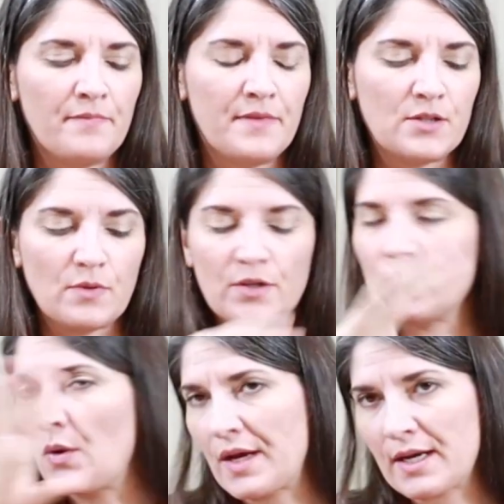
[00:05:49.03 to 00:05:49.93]
these were
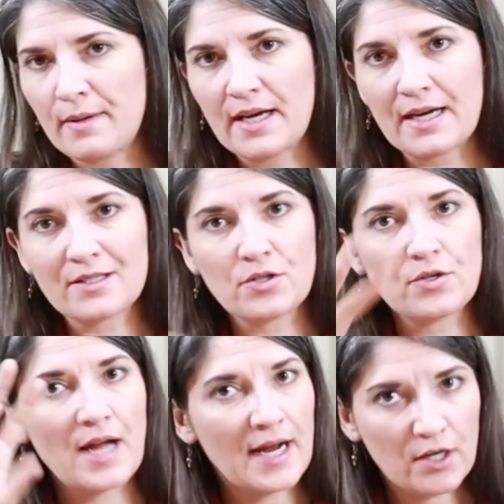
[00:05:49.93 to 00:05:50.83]
no antibiotics.
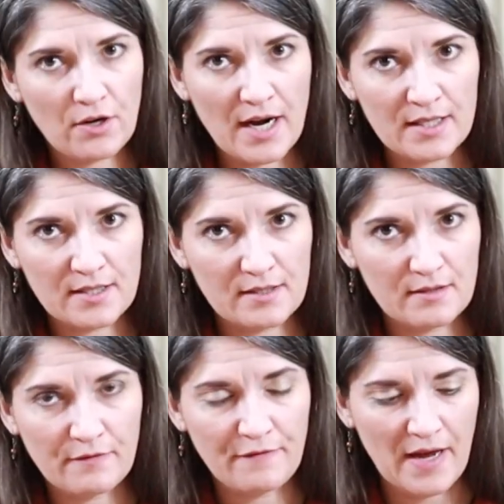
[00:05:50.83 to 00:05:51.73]
They're not grass
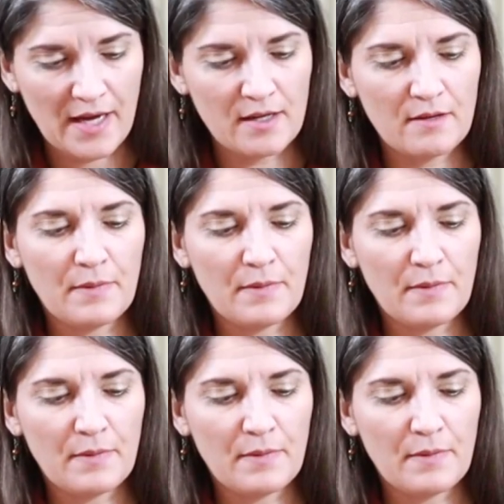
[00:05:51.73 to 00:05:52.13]
fed,